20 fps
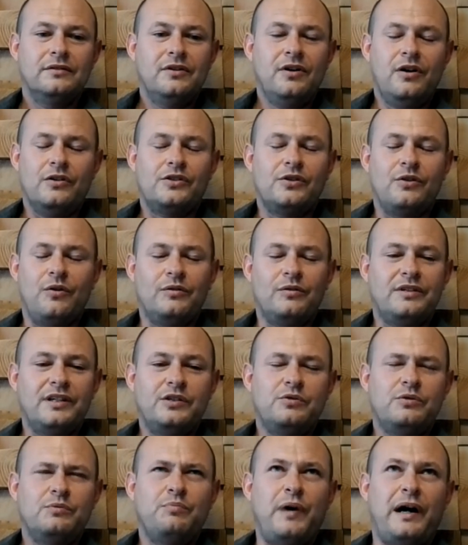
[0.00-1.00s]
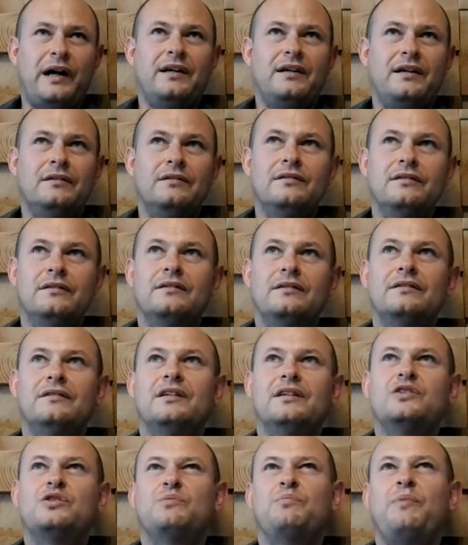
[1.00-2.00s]
Not at all. This
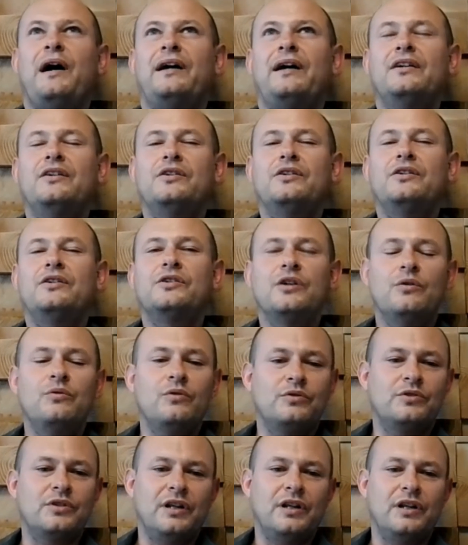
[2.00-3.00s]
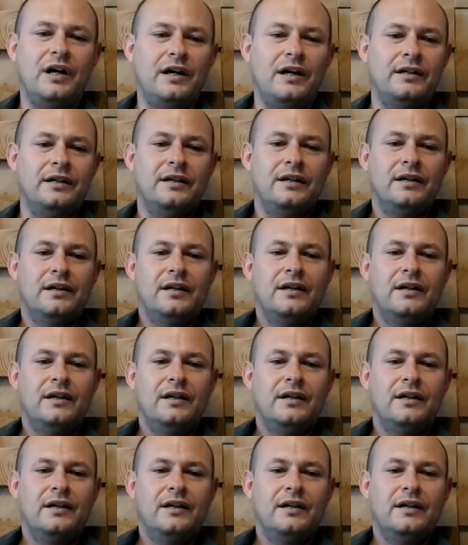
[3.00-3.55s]
was back in June or July.